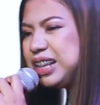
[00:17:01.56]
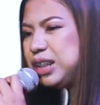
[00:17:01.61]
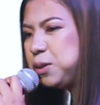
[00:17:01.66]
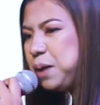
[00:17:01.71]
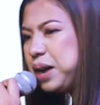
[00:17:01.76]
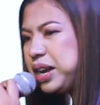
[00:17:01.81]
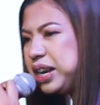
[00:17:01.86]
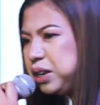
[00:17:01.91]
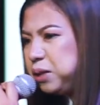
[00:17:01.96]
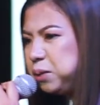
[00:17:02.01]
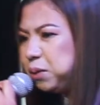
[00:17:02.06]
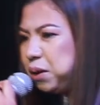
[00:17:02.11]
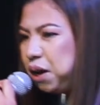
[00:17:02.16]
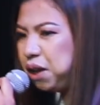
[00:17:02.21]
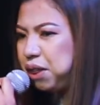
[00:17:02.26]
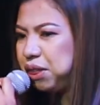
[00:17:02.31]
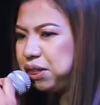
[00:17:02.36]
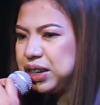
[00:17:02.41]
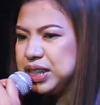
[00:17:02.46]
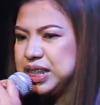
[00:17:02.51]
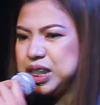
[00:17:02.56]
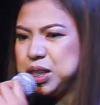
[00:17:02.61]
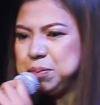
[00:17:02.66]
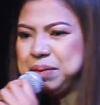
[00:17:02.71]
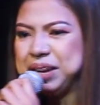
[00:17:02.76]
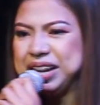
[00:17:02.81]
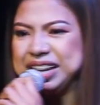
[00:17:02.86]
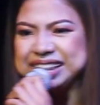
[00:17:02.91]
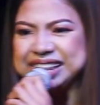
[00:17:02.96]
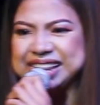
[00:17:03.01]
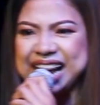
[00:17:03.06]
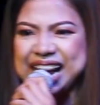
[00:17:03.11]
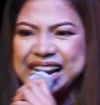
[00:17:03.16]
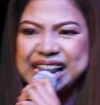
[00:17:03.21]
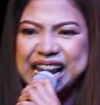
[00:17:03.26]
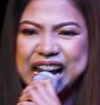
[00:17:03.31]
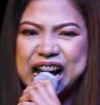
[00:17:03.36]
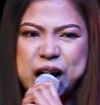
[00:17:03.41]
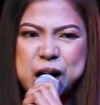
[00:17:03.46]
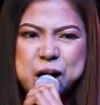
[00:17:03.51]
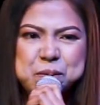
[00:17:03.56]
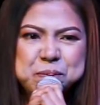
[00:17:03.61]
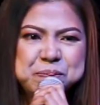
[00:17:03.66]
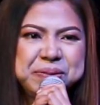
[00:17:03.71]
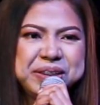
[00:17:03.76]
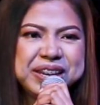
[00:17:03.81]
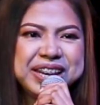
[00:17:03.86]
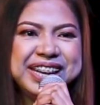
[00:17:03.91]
the 22 authors to please stand up